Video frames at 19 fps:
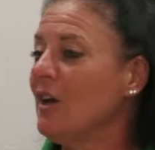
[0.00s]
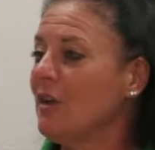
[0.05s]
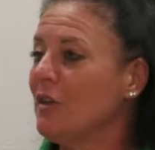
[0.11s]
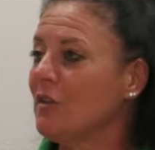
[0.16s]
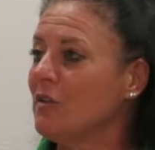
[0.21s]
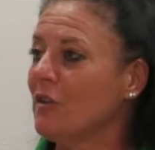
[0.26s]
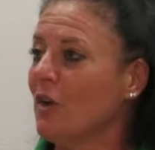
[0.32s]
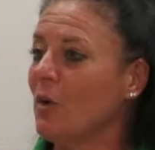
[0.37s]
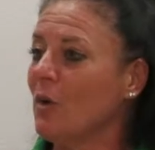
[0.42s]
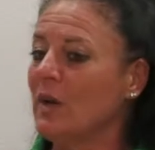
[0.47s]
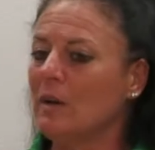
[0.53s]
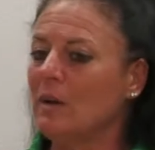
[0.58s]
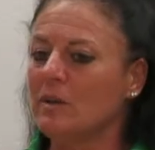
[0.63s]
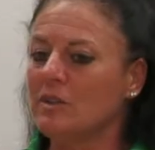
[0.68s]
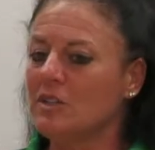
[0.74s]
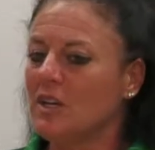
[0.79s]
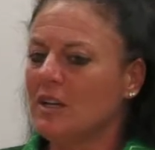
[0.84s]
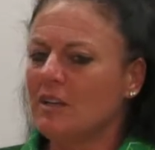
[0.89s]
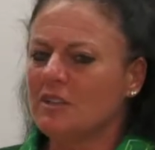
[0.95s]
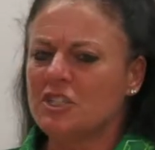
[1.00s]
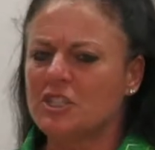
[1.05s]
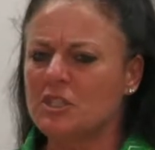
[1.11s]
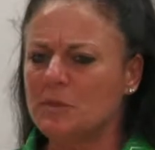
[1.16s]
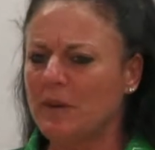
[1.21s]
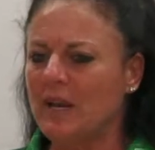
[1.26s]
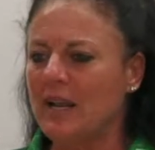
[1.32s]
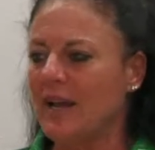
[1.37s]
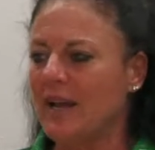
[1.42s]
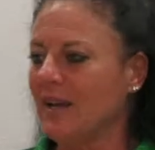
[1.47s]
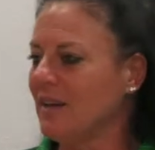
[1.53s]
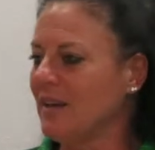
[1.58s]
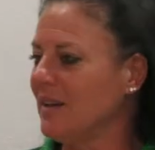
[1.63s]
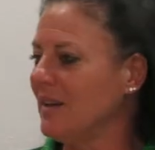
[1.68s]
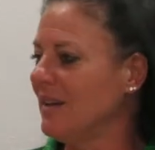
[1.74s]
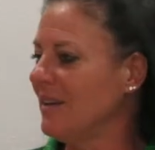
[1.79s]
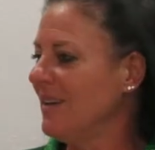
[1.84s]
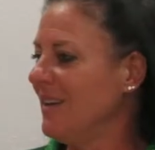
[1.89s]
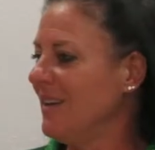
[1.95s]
So it'll just be like a